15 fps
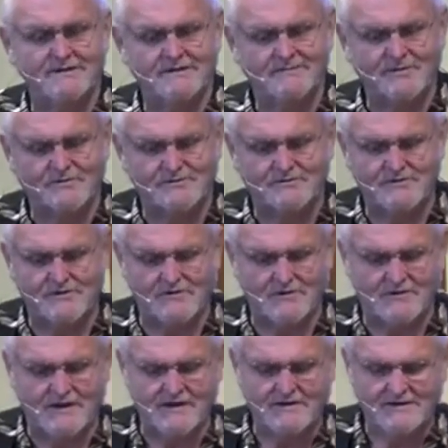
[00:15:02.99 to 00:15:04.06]
Most of you know
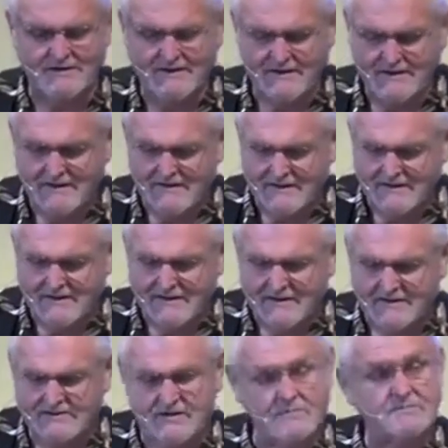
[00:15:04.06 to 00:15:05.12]
that.
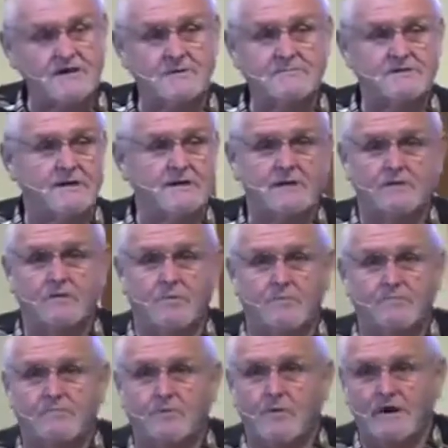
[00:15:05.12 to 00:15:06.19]
And sometimes I get
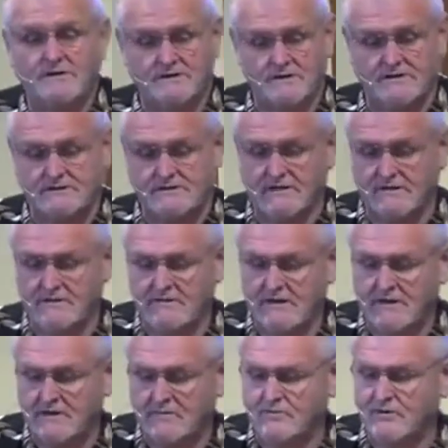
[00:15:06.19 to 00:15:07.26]
questions in
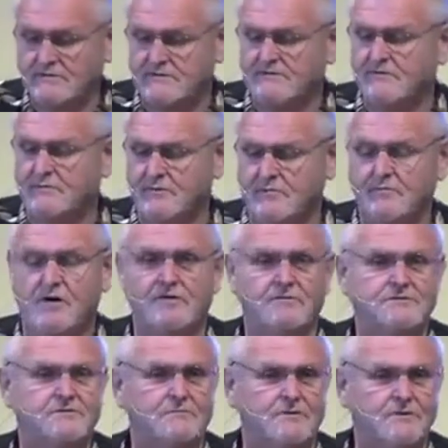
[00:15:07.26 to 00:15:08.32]
the prison from the brothers
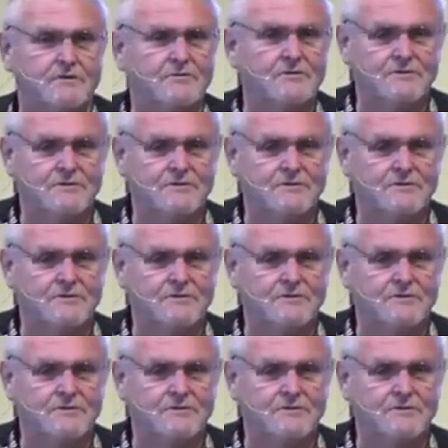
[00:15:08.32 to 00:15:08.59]
in blue.